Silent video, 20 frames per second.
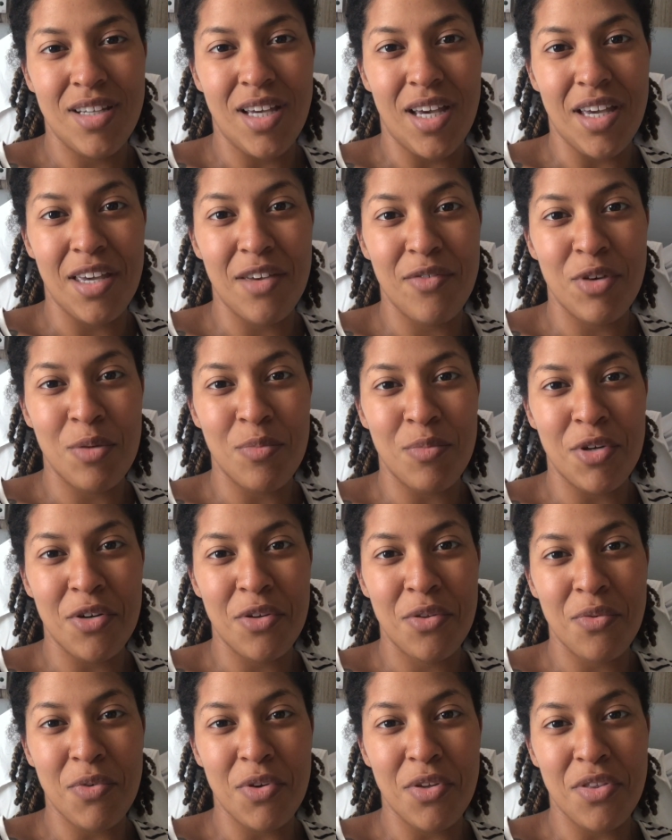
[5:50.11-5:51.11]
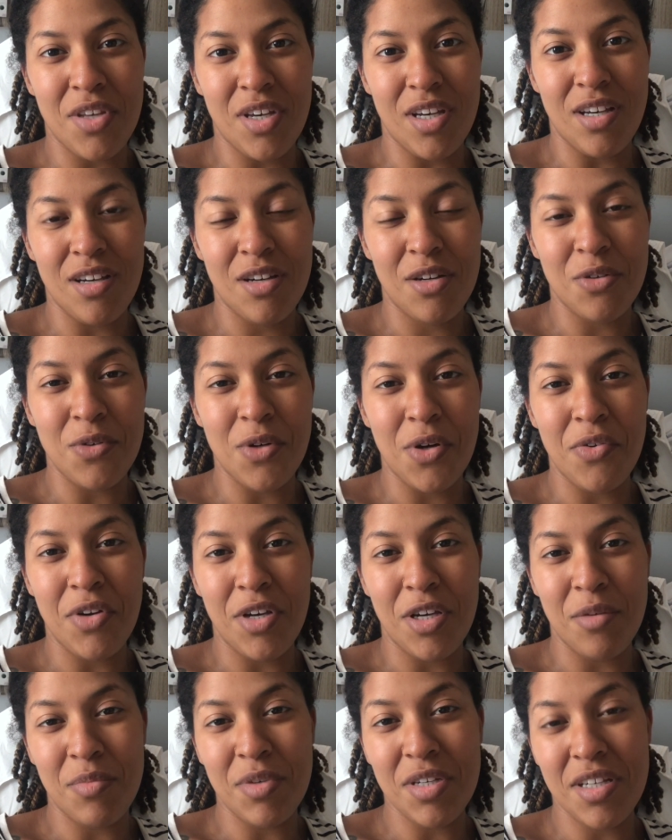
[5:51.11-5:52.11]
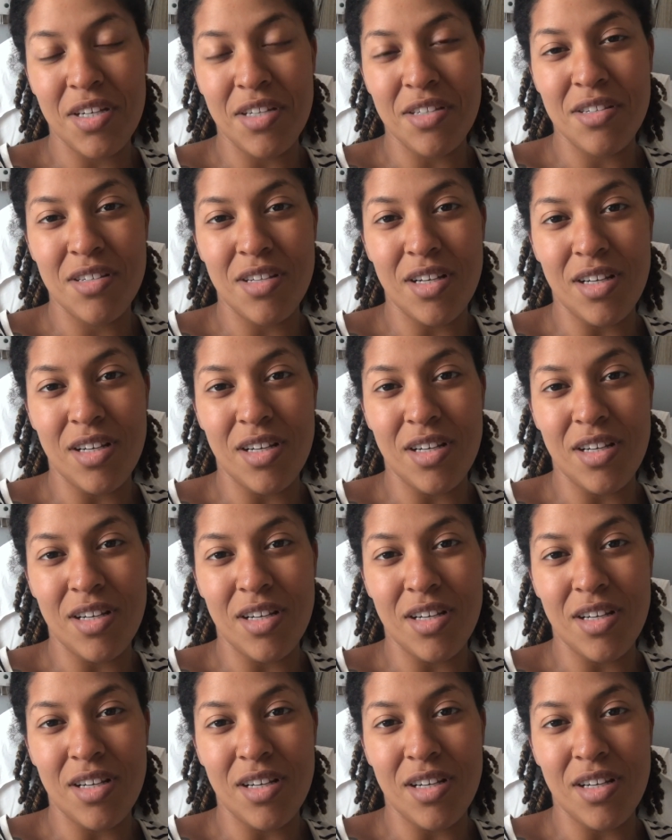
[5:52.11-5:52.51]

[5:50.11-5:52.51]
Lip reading: giving birth with corona because,